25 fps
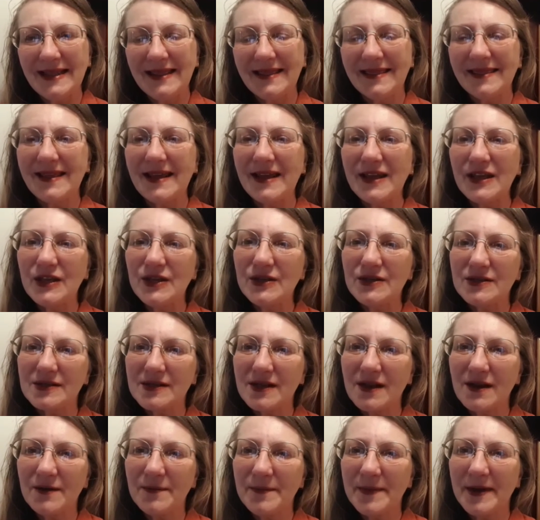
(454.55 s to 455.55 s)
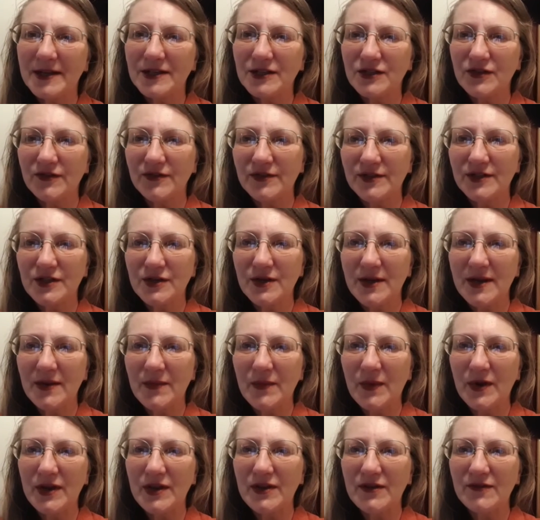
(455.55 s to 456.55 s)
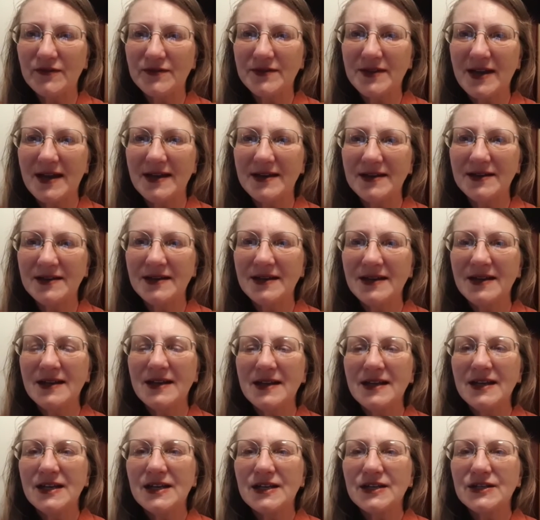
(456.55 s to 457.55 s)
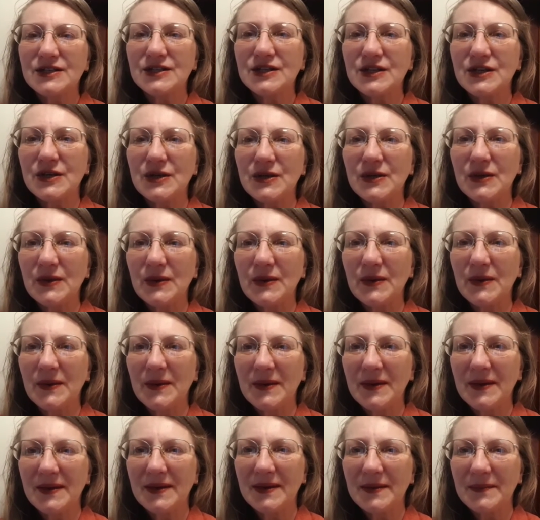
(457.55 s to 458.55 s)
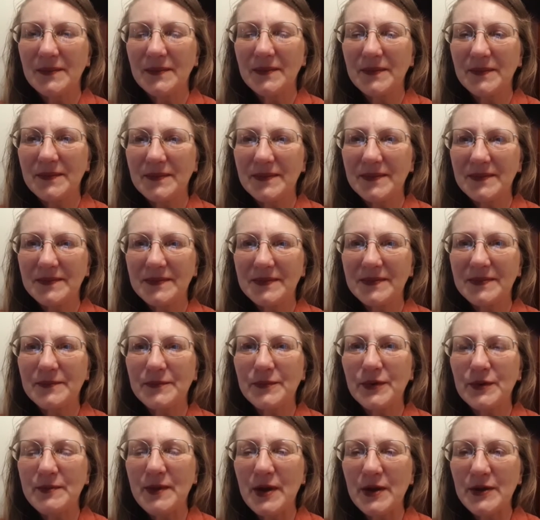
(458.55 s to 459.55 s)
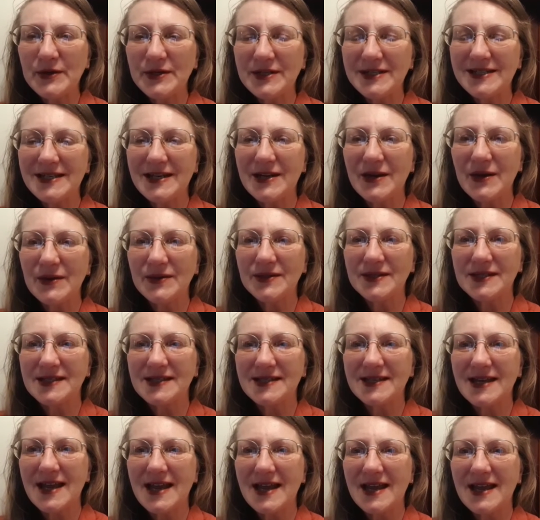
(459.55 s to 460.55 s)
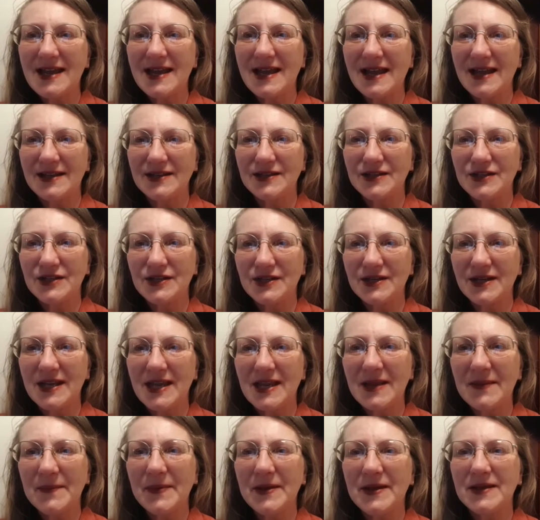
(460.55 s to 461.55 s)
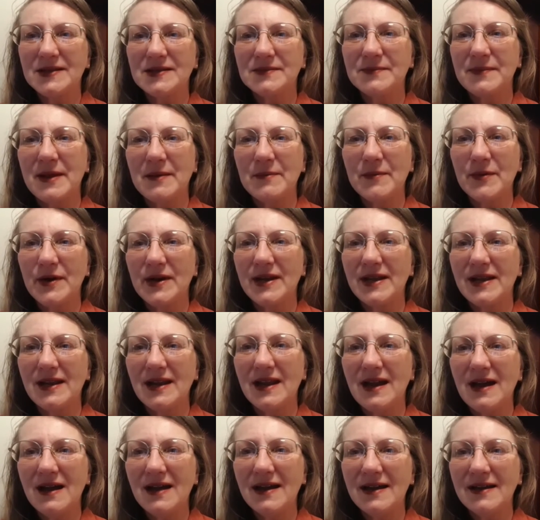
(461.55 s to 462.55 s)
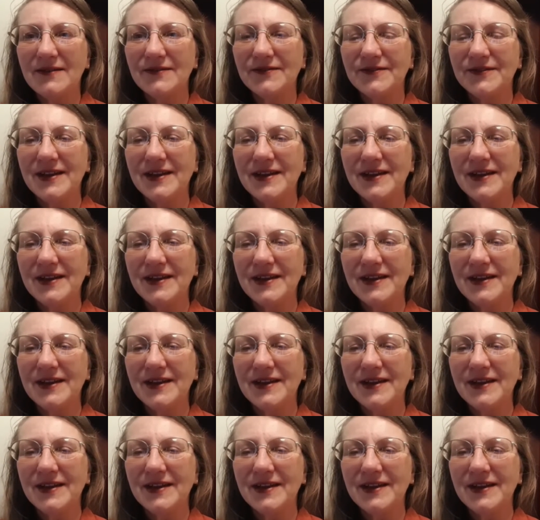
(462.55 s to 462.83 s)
Thank you so much for doing what you've done to promote Deon's Day and to keep his memory alive.